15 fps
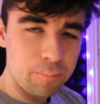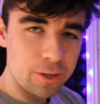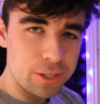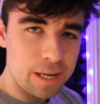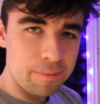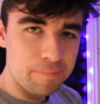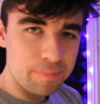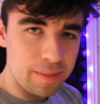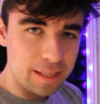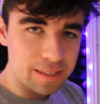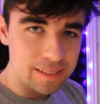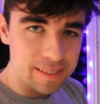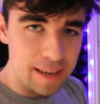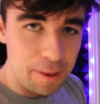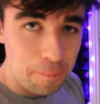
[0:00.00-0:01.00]
but yeah,
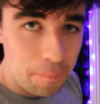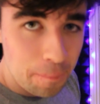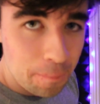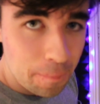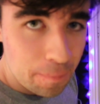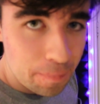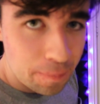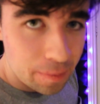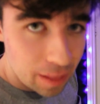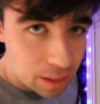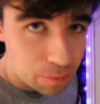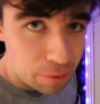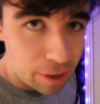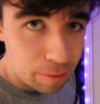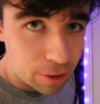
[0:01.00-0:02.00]
that's. Um, that's
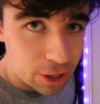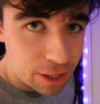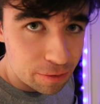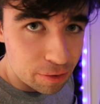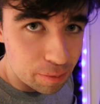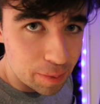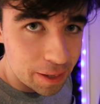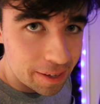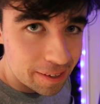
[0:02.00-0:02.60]
pretty much it for me.